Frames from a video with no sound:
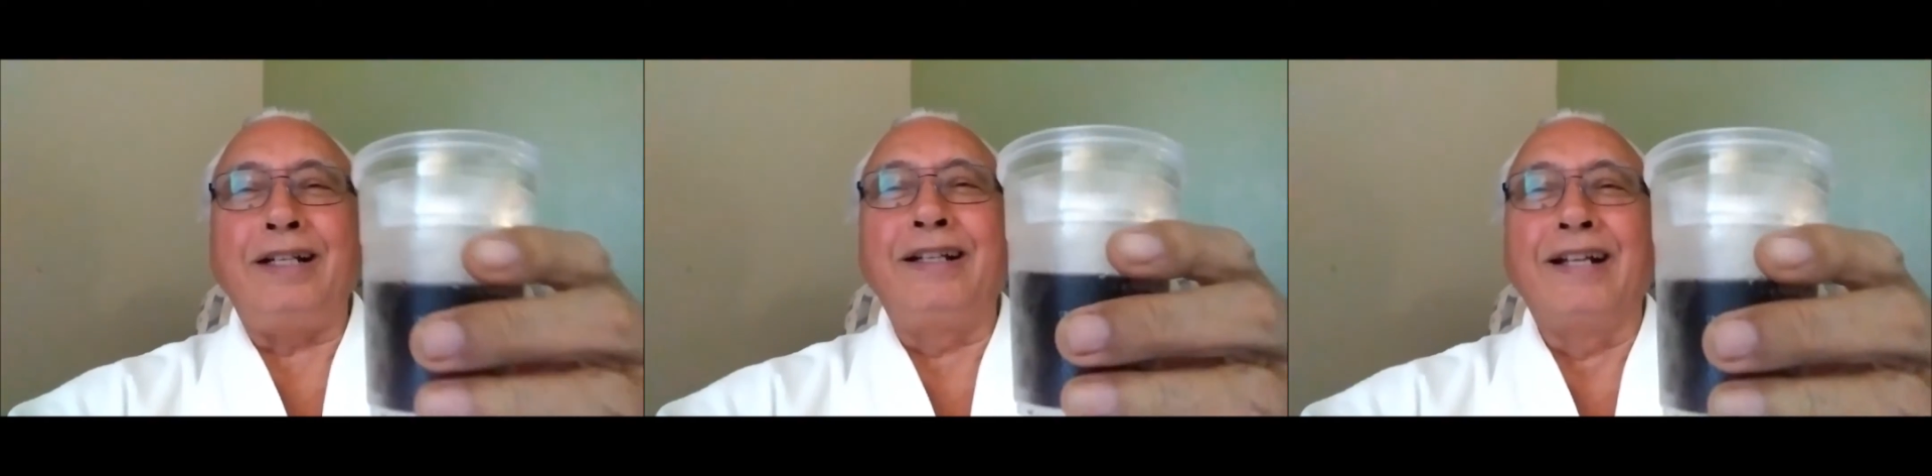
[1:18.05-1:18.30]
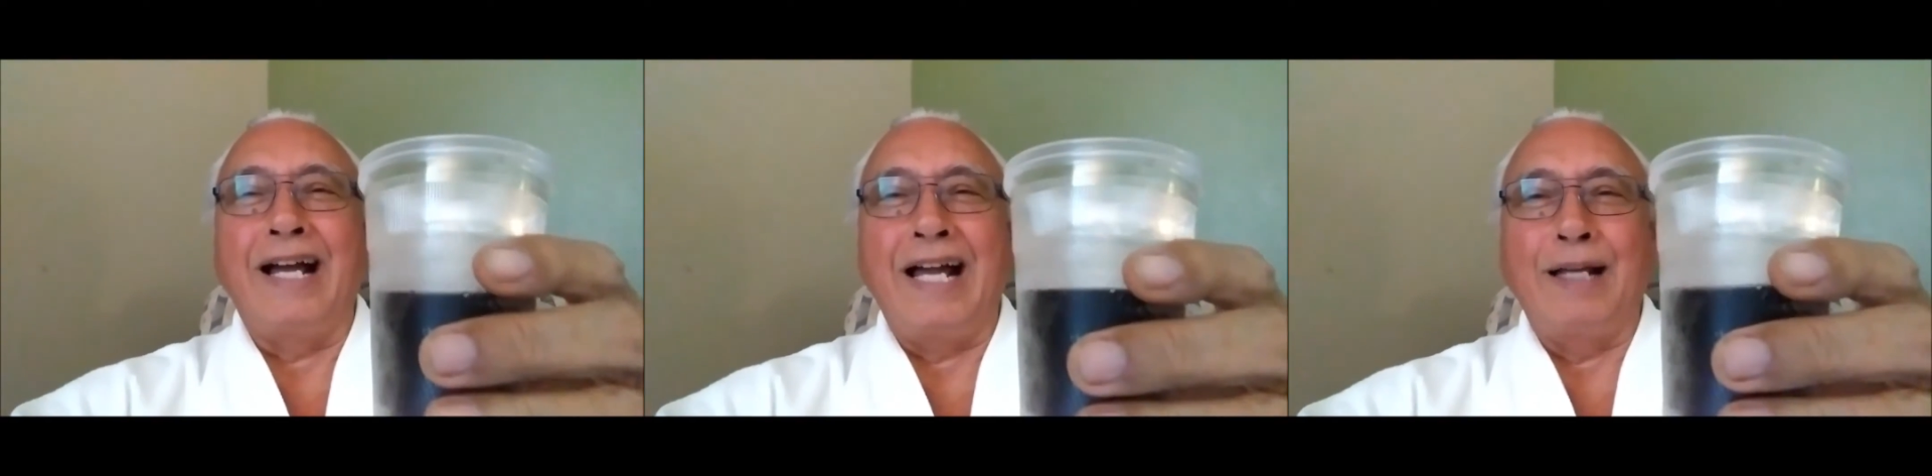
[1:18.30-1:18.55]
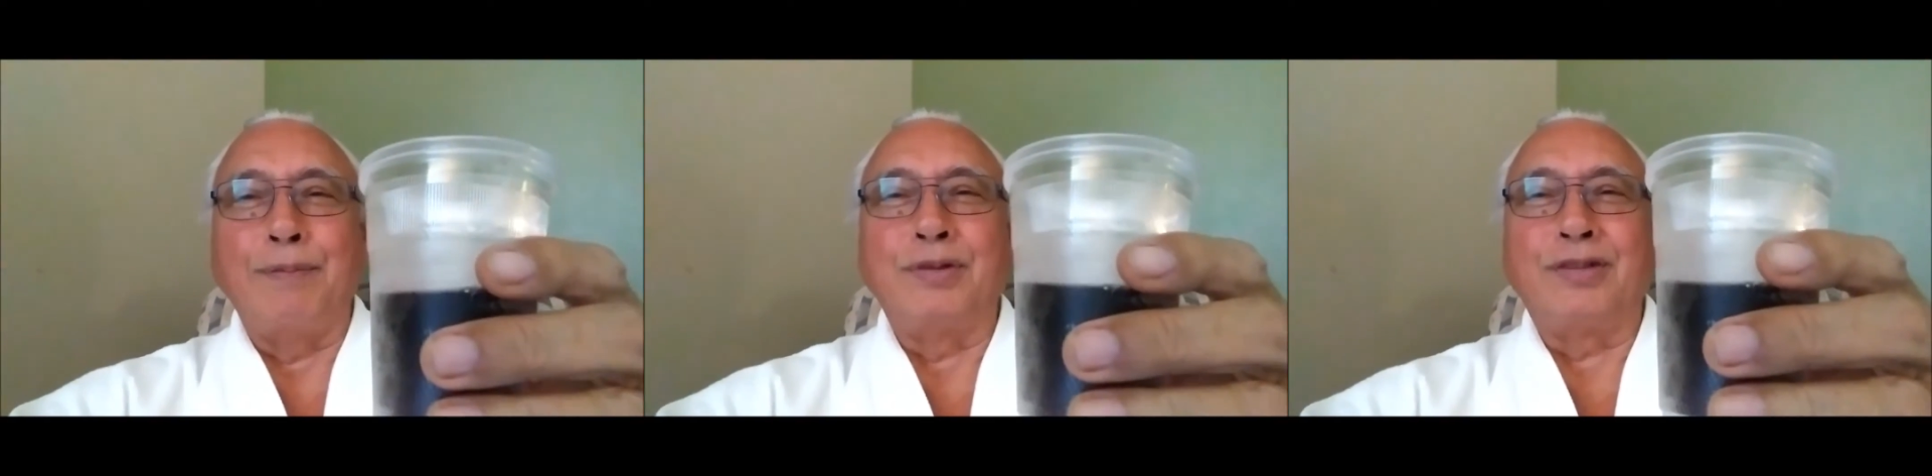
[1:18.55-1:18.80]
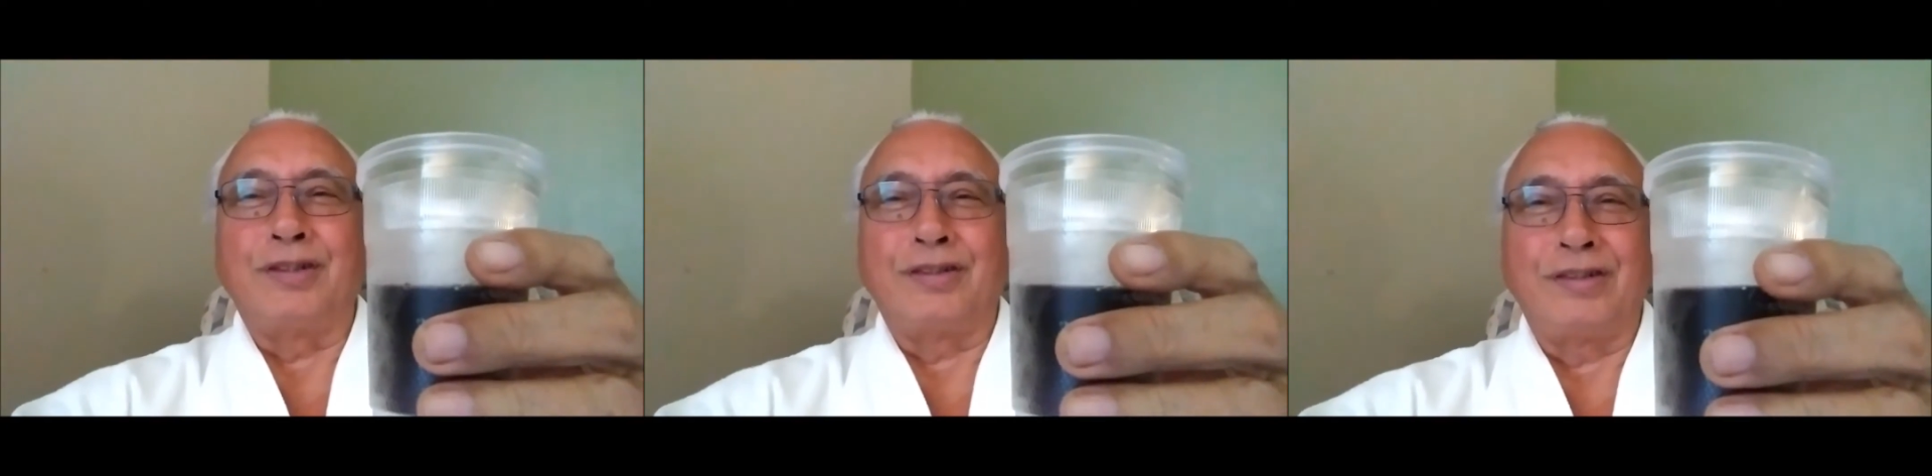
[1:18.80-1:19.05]

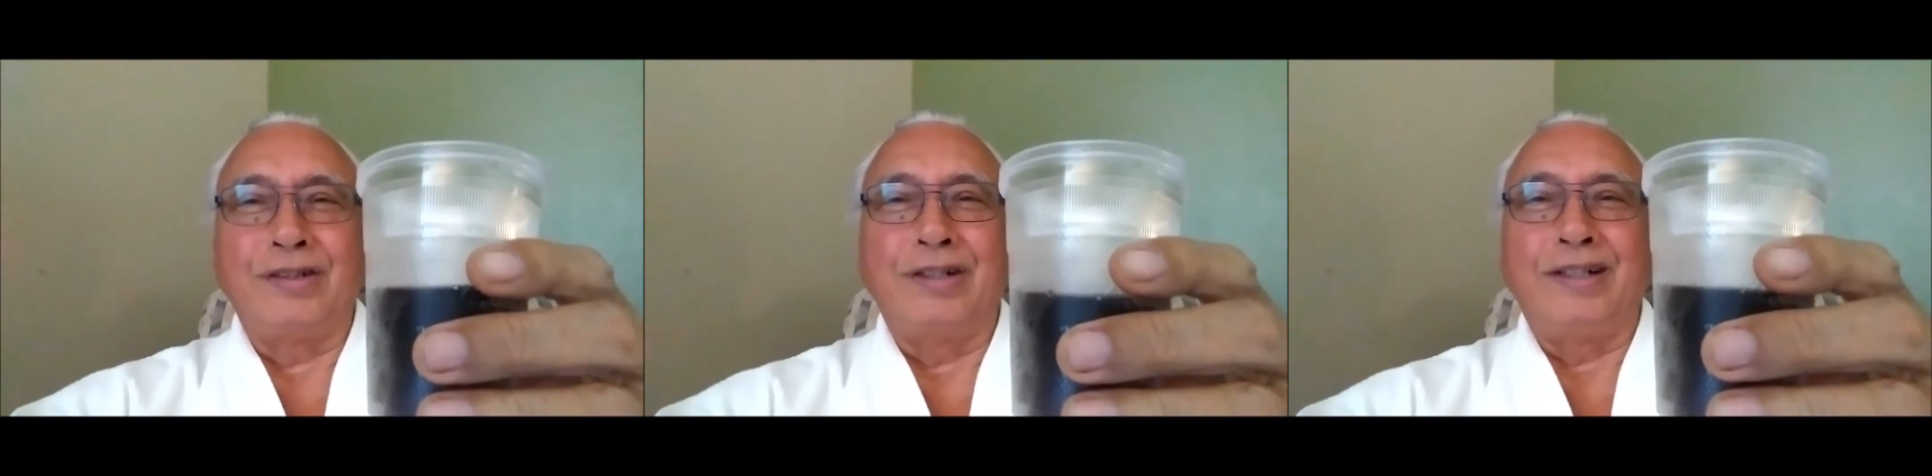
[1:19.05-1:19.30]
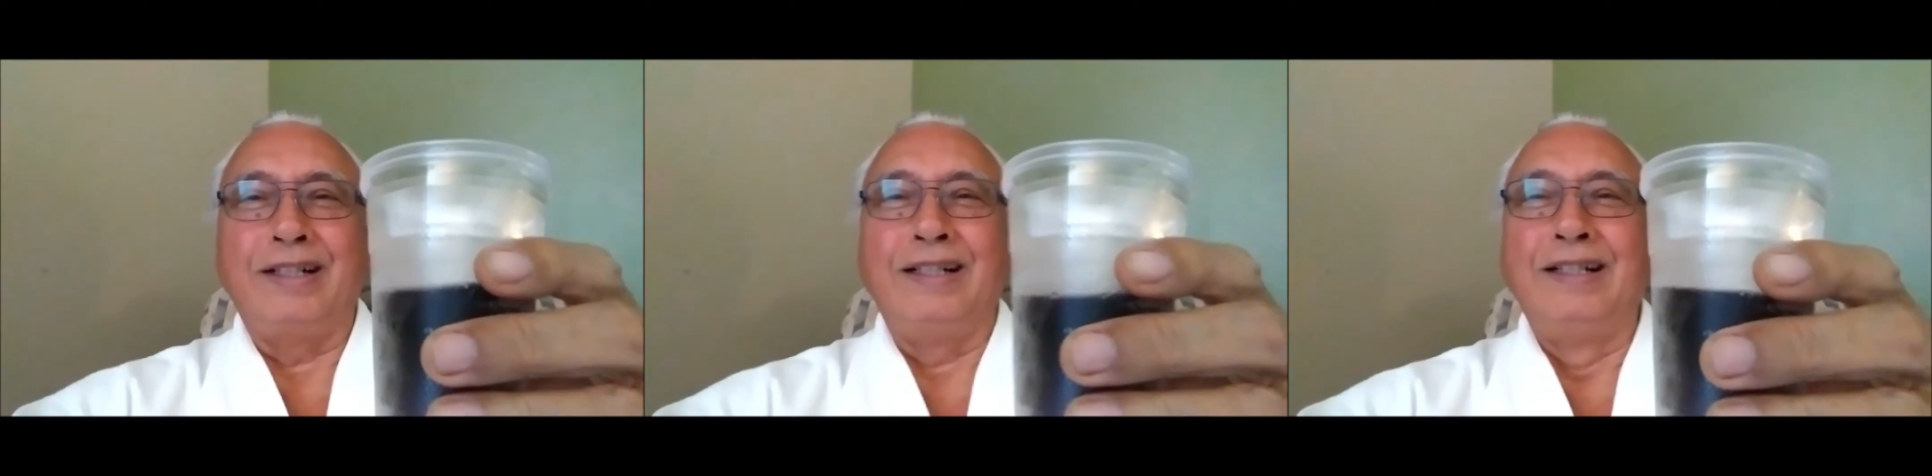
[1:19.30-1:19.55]
times as good.